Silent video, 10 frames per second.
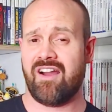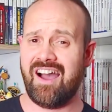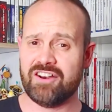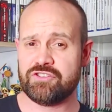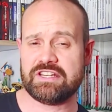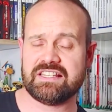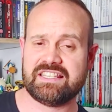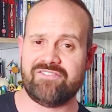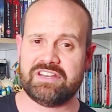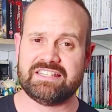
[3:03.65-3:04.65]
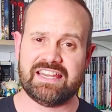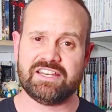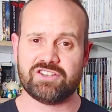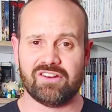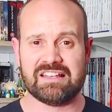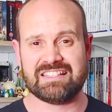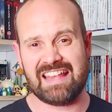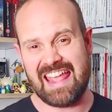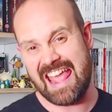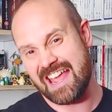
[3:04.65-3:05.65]

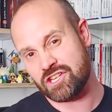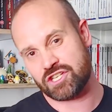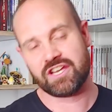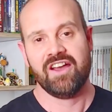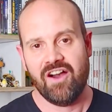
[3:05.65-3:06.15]
$117-ish